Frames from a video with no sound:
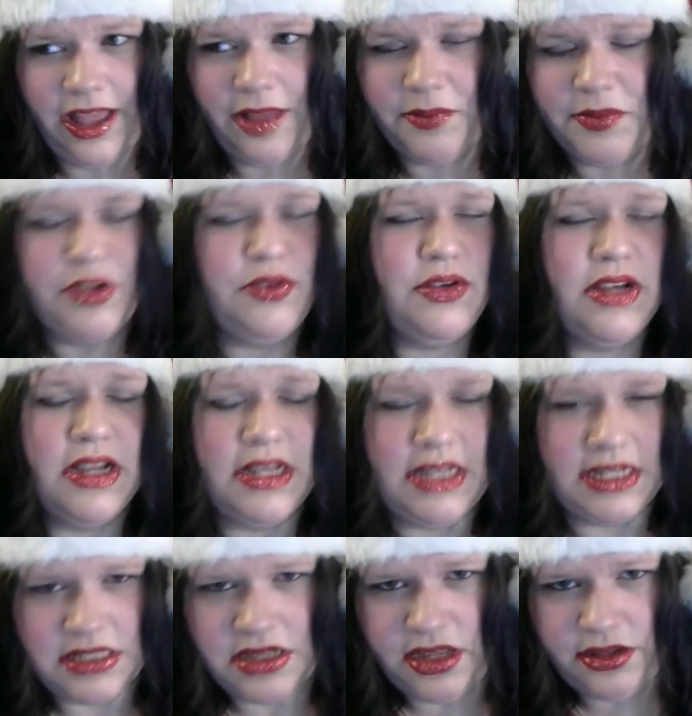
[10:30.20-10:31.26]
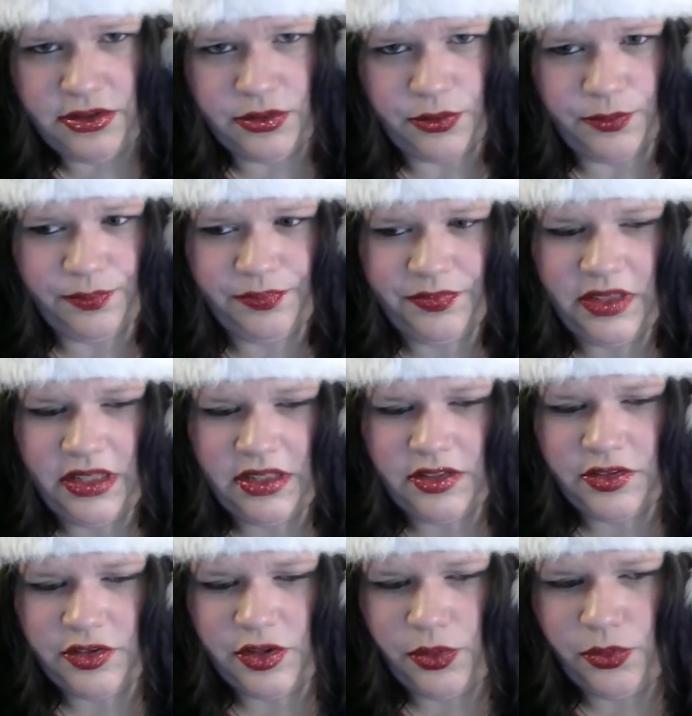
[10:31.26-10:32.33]
new 9-year cycle.
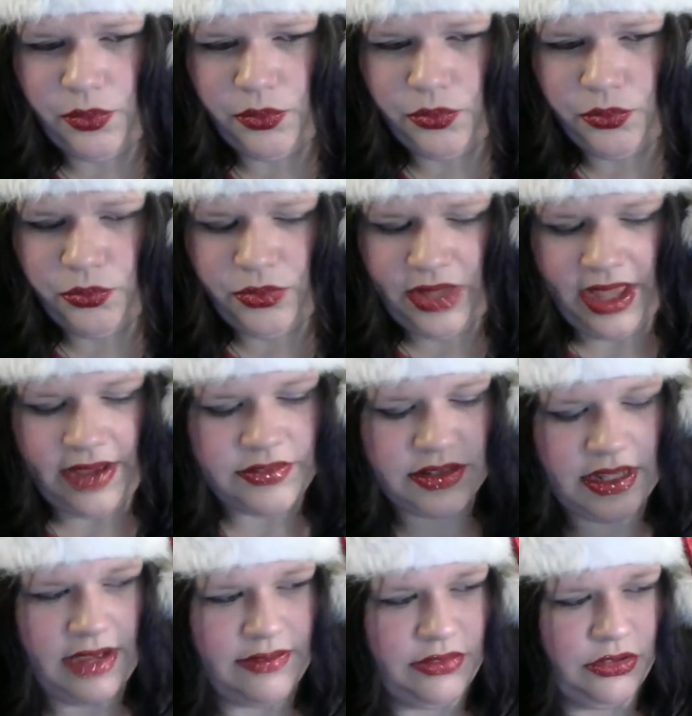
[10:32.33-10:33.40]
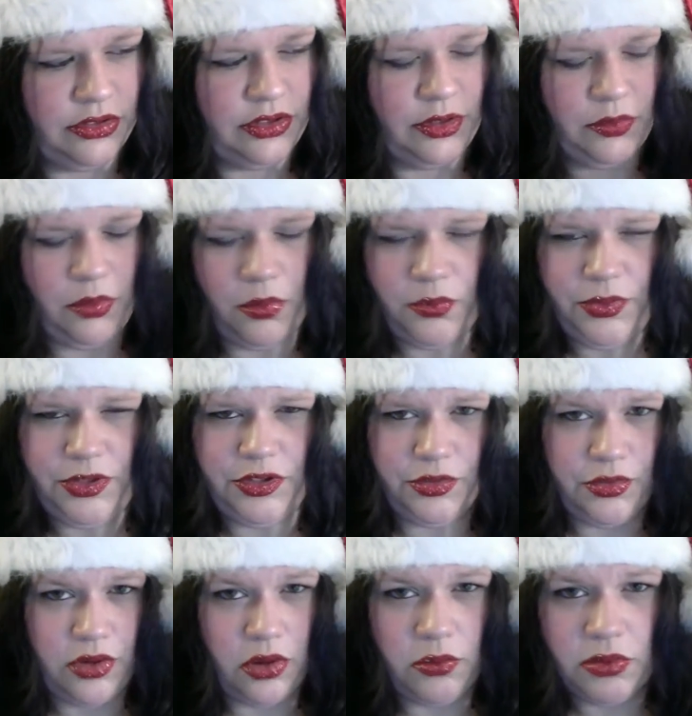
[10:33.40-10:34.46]
So we have to have a look at what we do
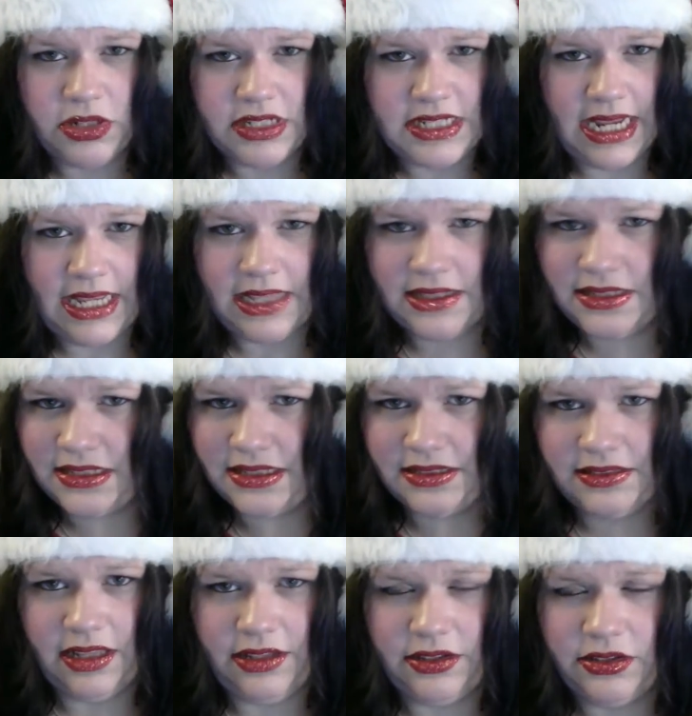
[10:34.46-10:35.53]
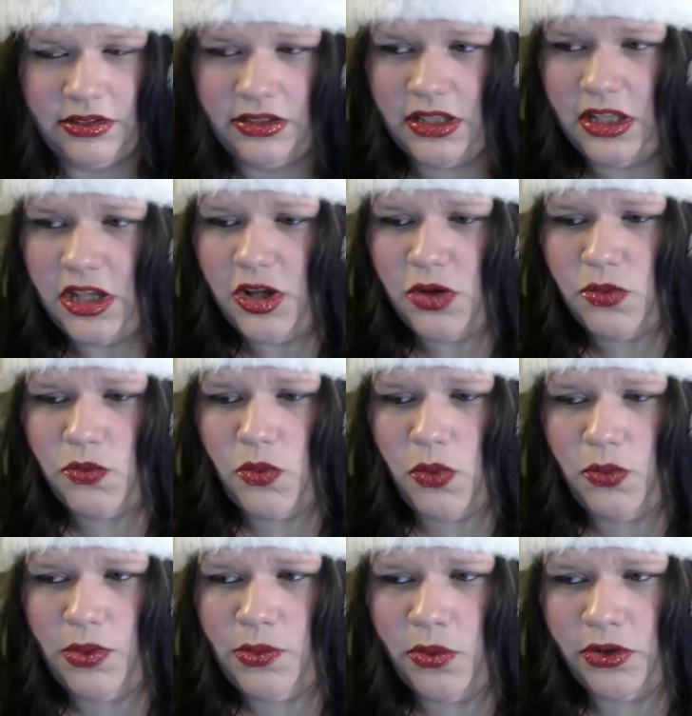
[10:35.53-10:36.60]
not want to take into that cycle, what
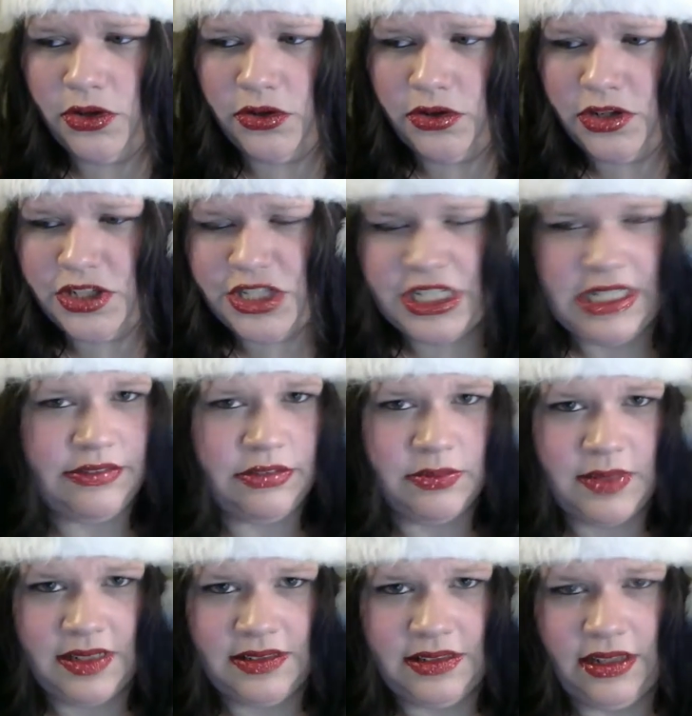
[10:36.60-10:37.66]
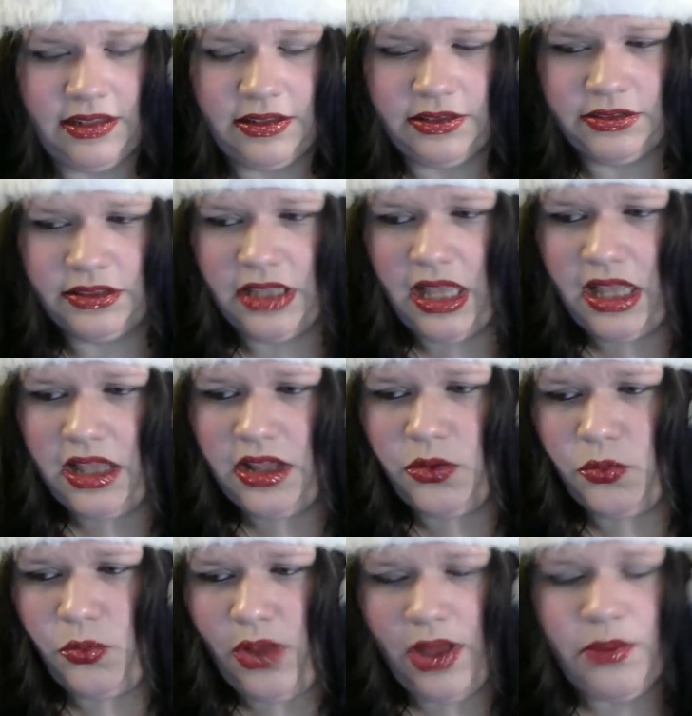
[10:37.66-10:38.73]
we want to achieve from that cycle,
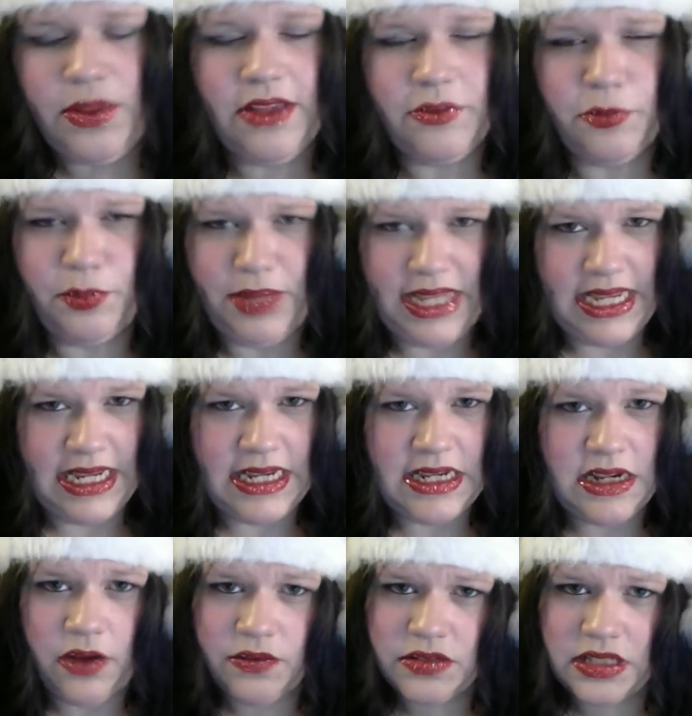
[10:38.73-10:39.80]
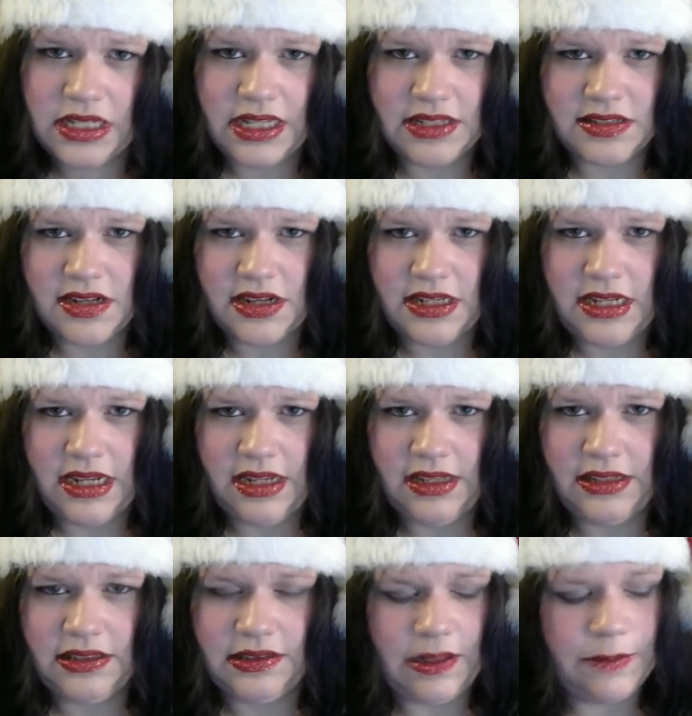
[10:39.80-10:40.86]
where we have been over the last 9
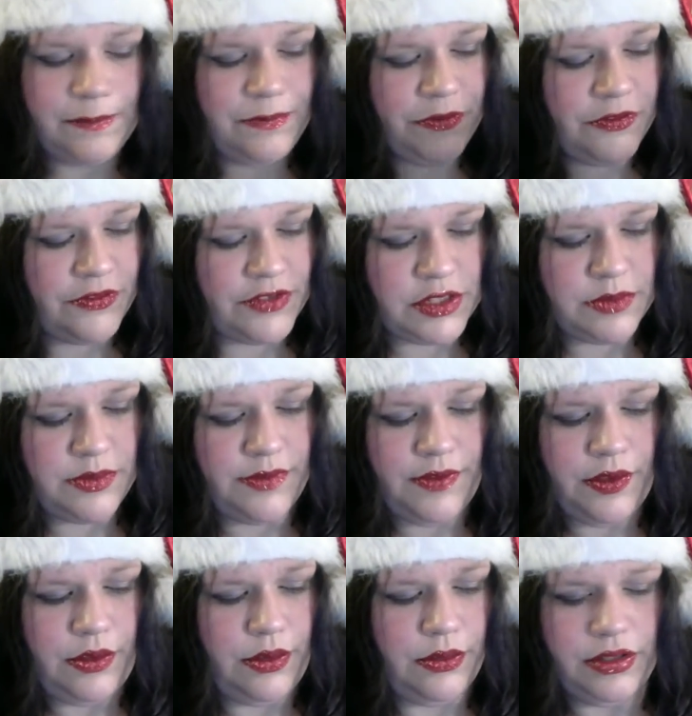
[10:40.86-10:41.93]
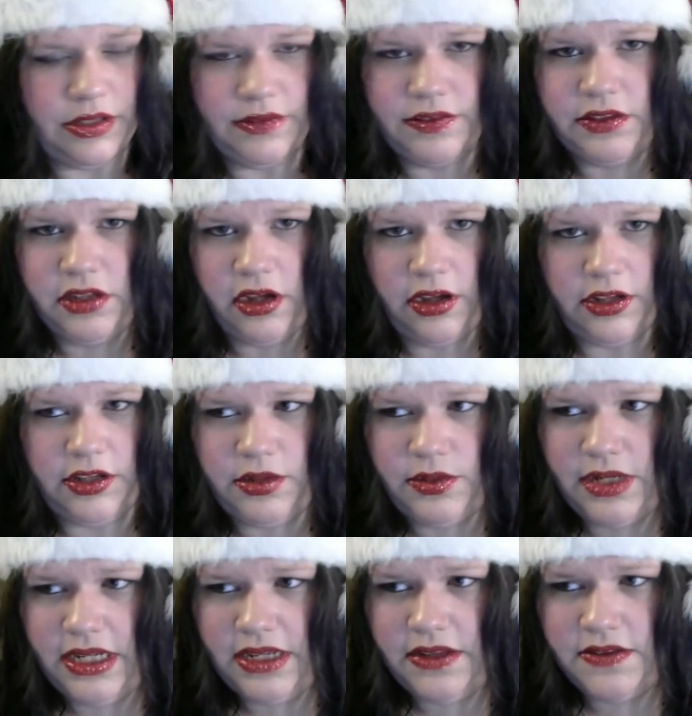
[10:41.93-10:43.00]
years. For some of you, you could have started
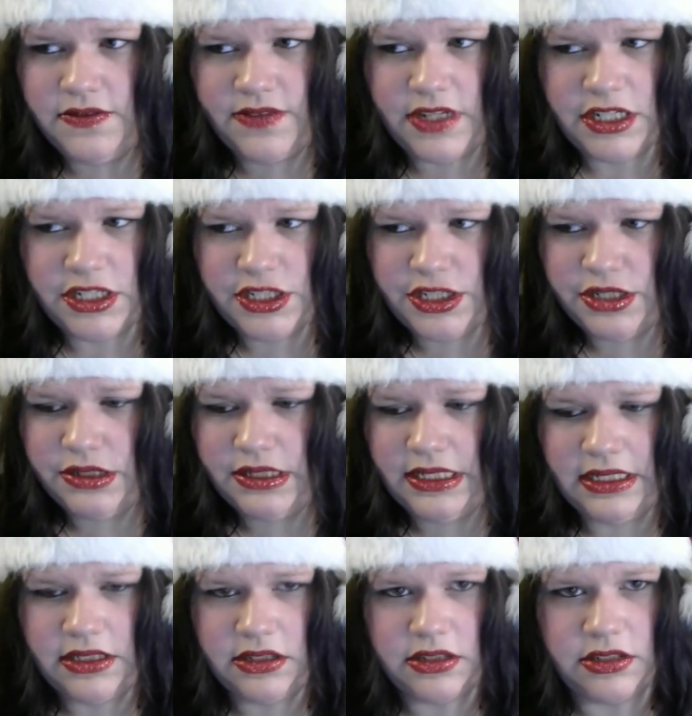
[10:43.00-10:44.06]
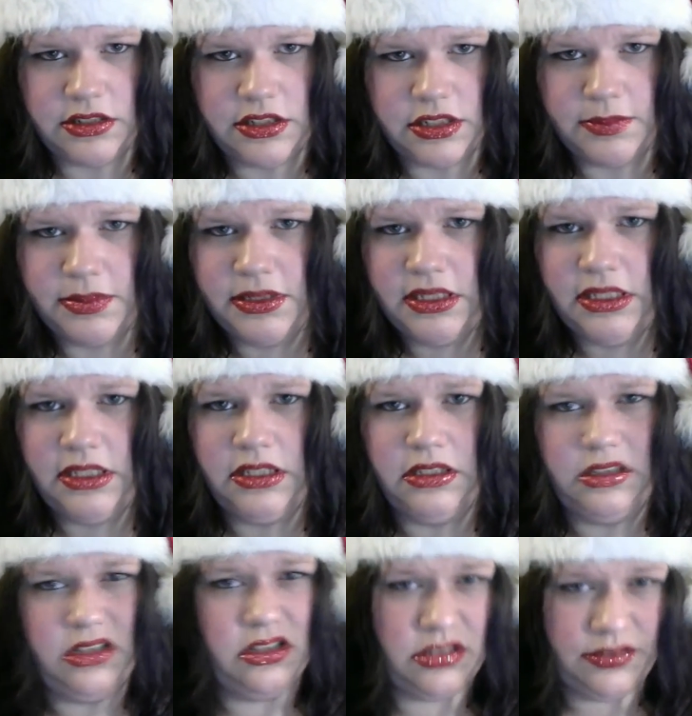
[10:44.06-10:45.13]
uni, finished uni, got a job,
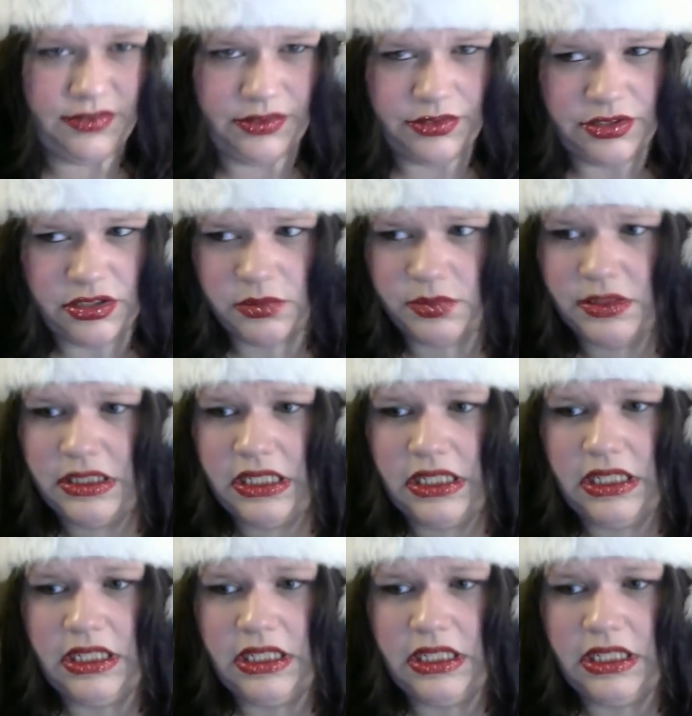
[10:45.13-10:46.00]
lost a few jobs,